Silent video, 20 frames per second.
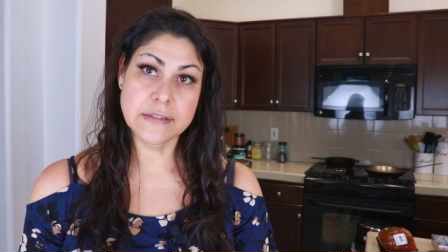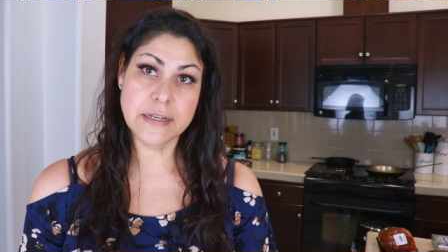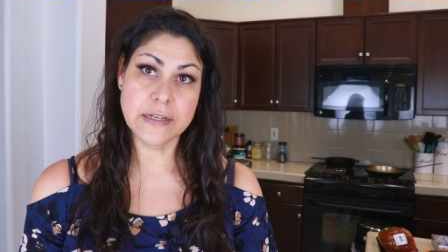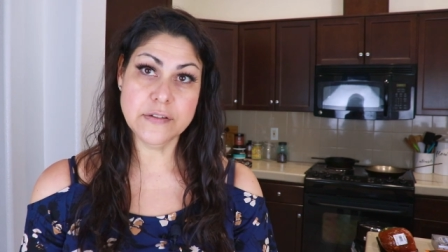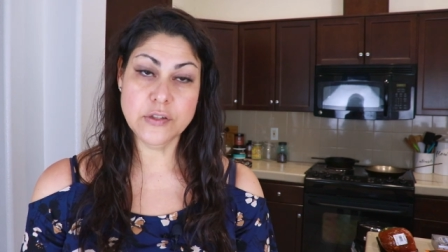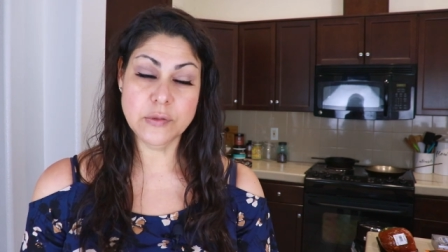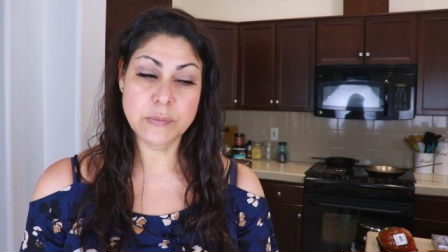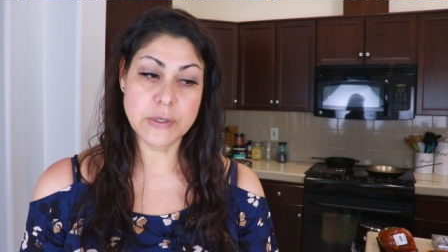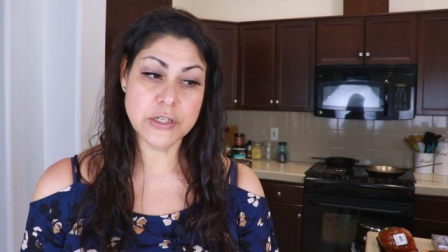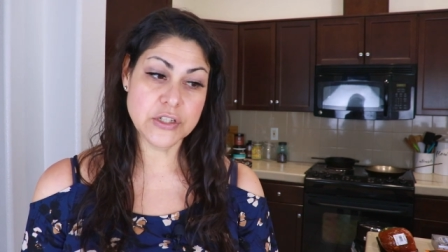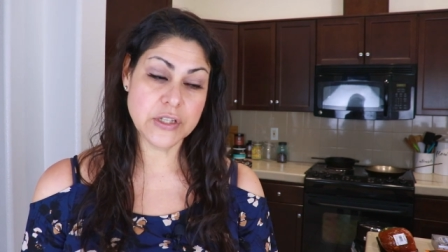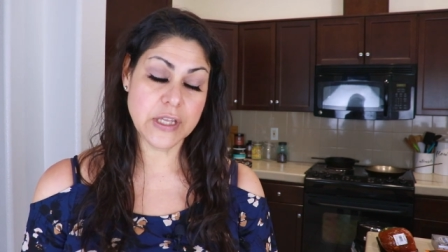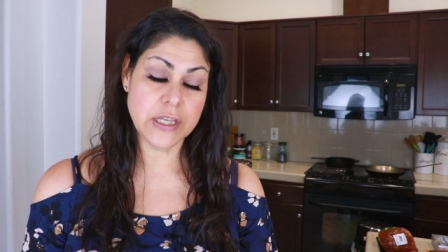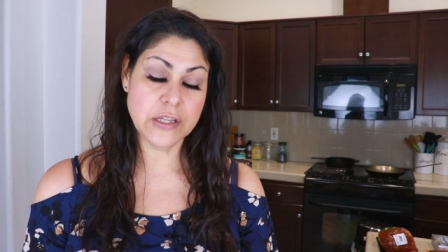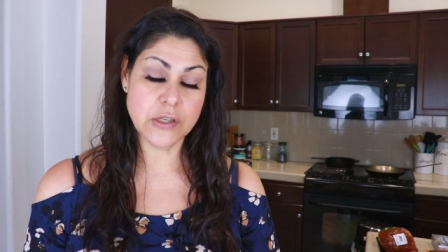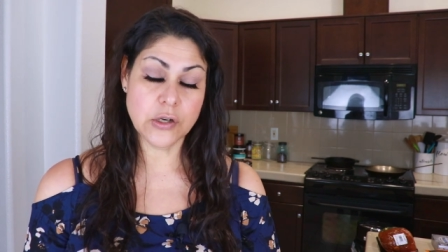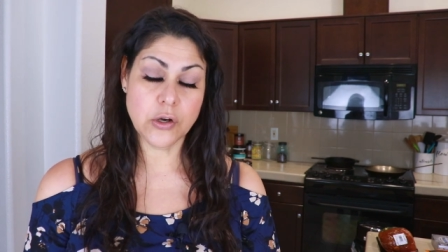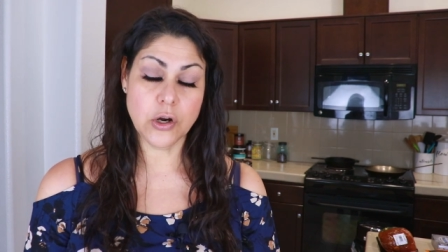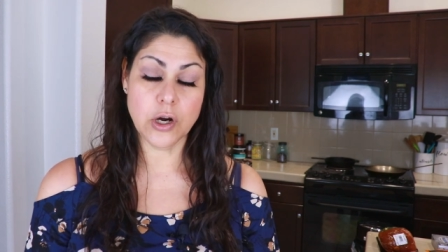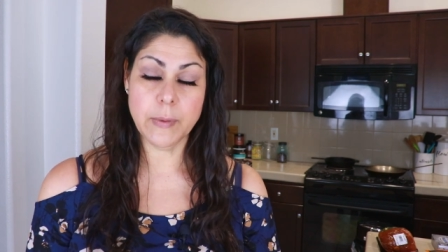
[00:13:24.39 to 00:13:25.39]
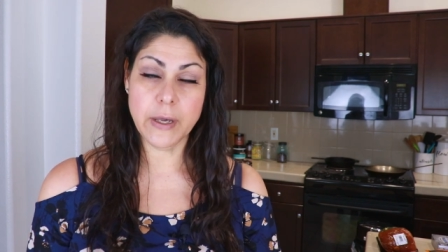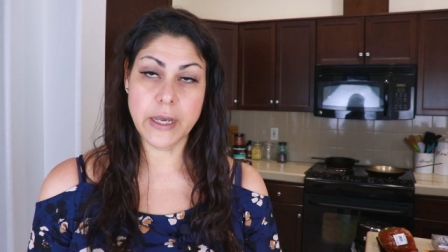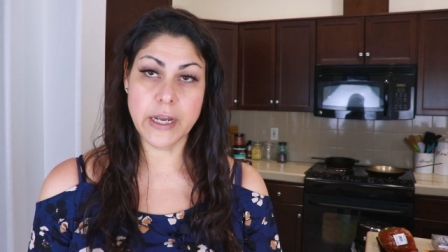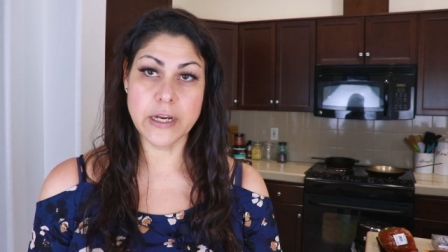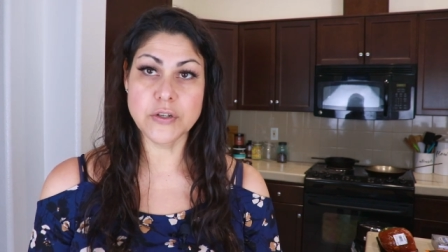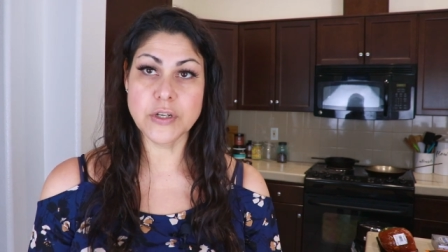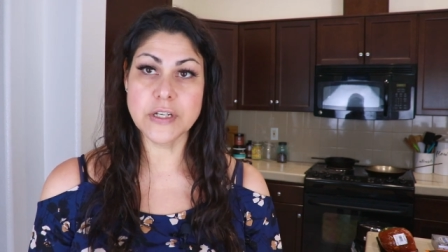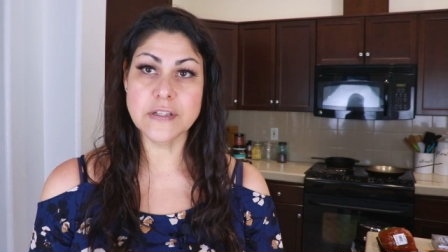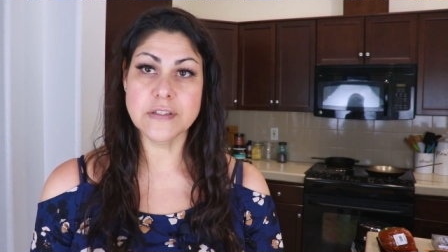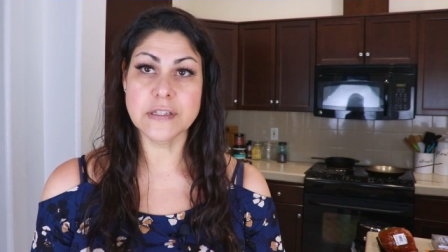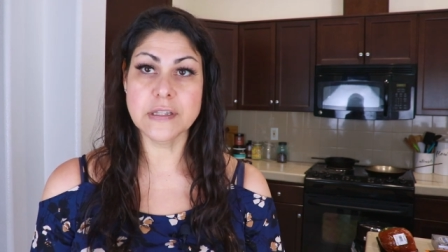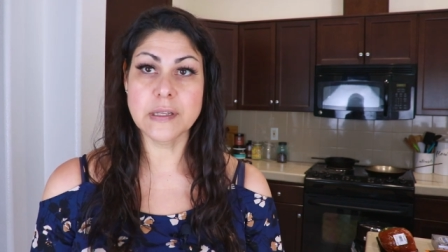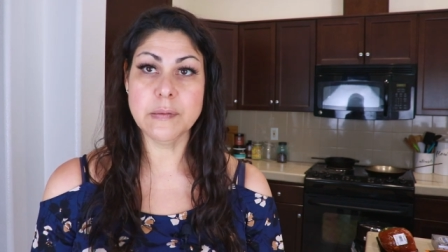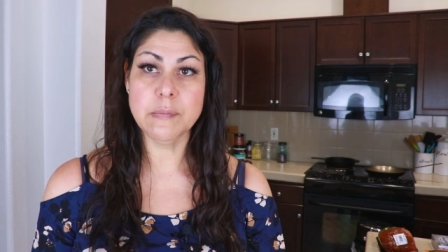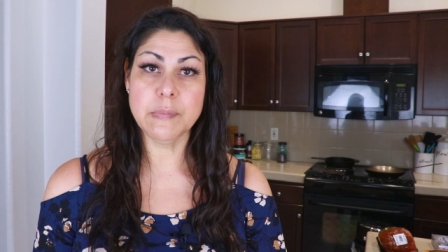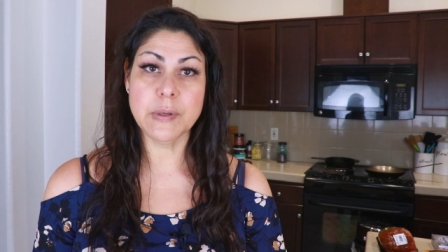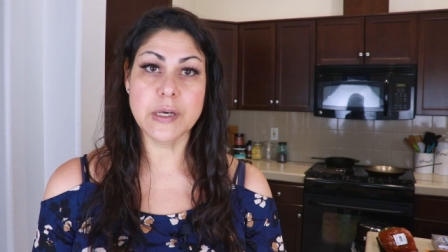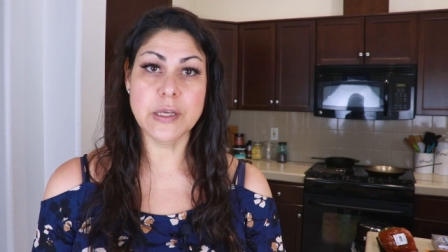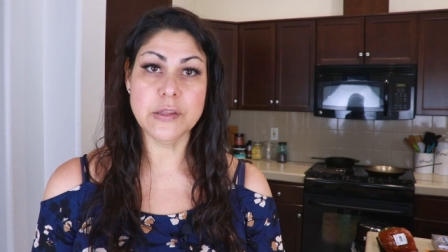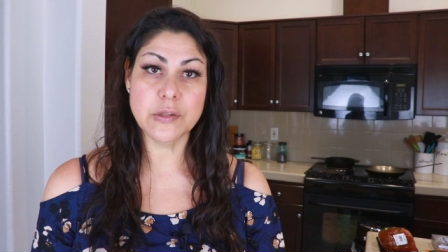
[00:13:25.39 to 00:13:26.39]
Not so much like the carbohydrates in
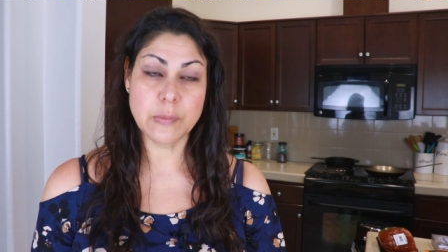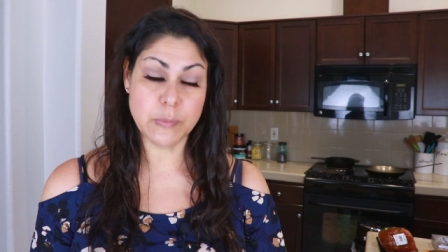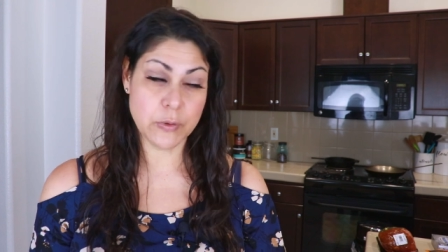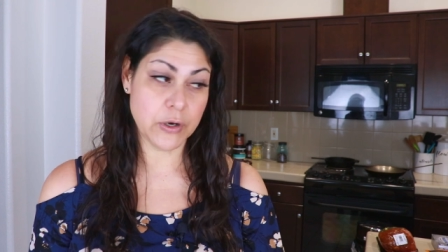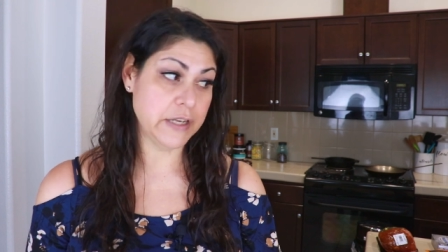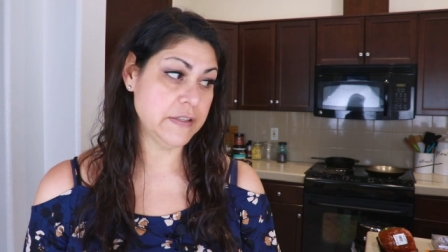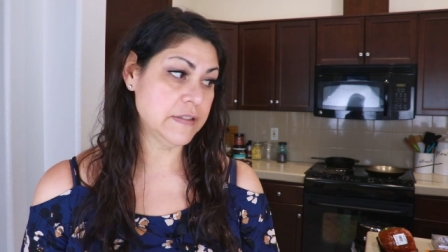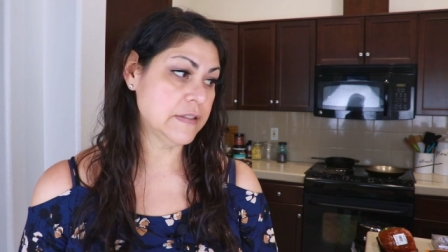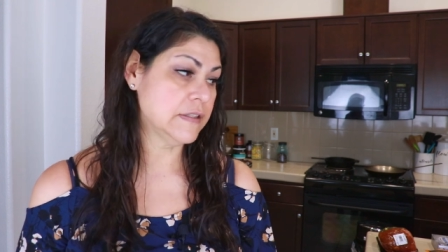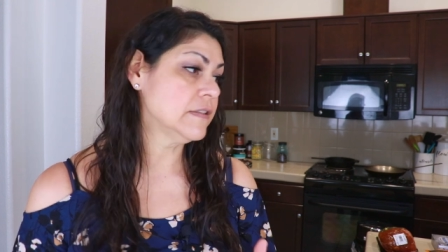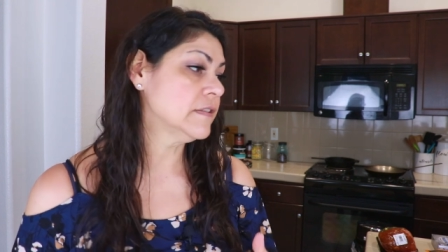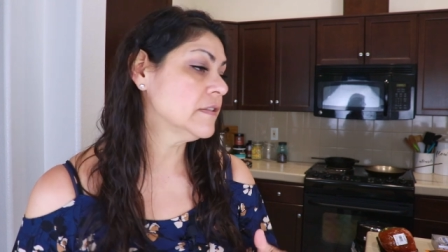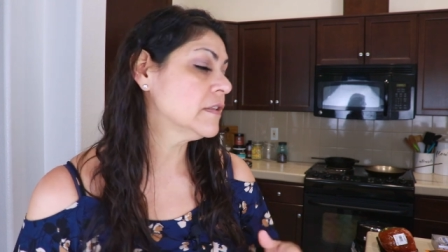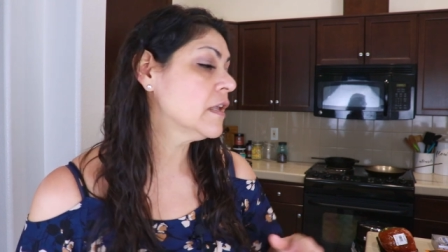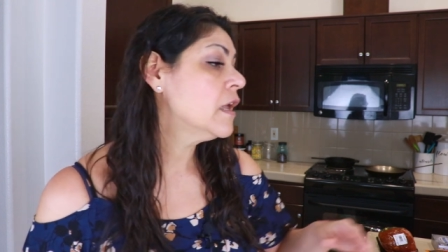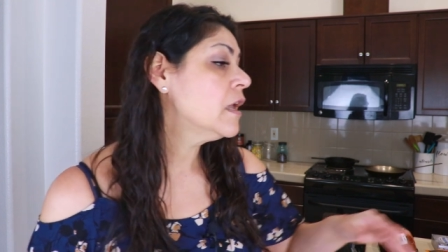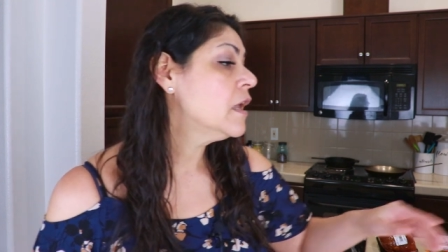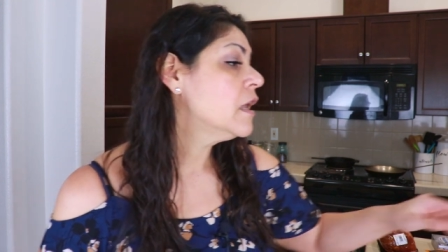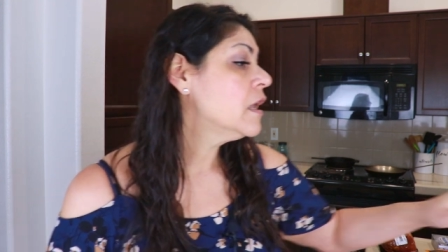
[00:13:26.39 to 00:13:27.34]
them, but the prices.